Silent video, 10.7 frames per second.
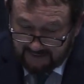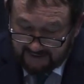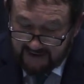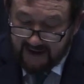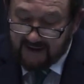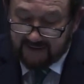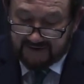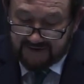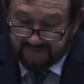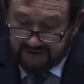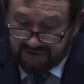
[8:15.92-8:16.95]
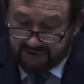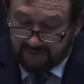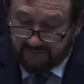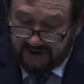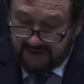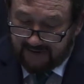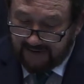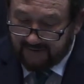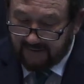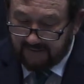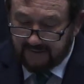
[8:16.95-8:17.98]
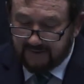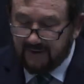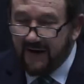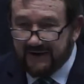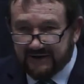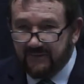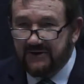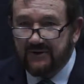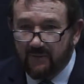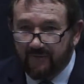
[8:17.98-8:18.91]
Key elements of this should be that there has to be some